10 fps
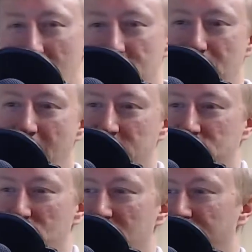managed
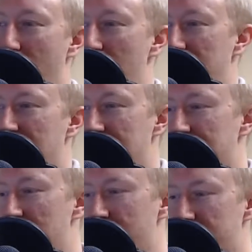to avoid getting
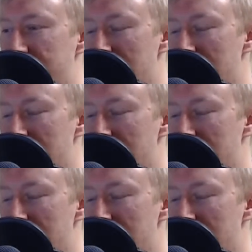super sick the